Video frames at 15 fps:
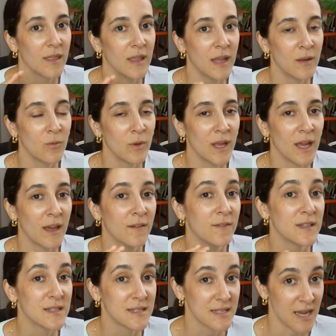Then we
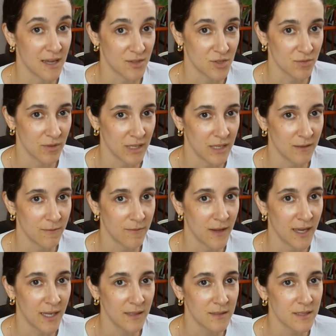have saturated
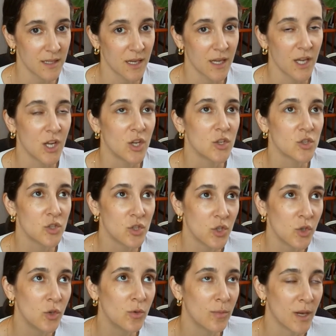fat.
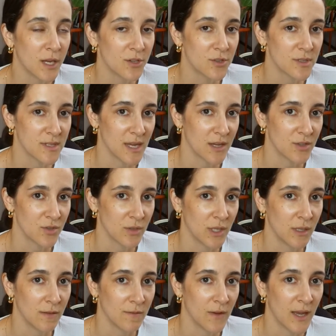Too much
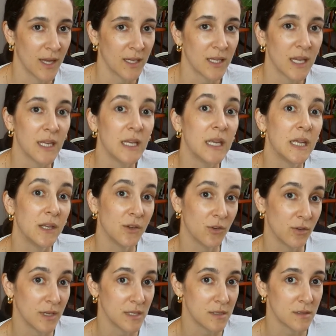saturated fat can
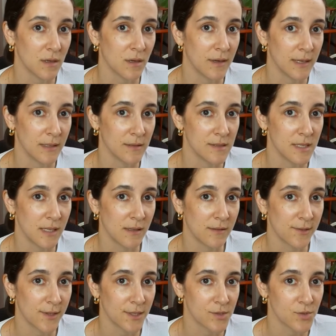increase our
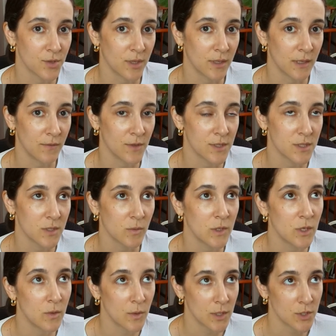LDL cholesterol levels. So
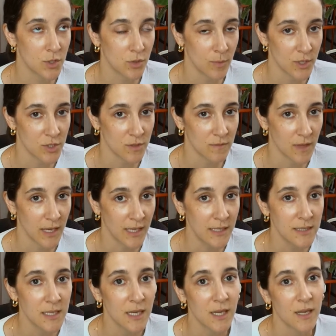we don't want too much of
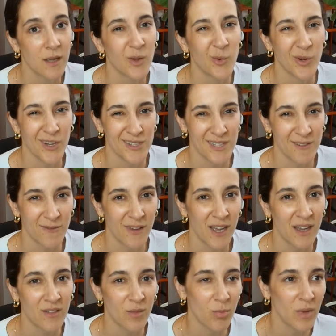that. Where is it
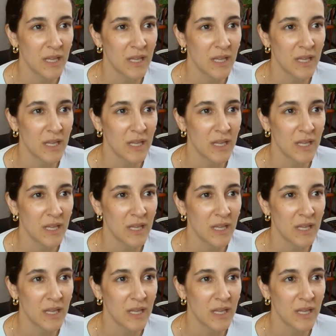found?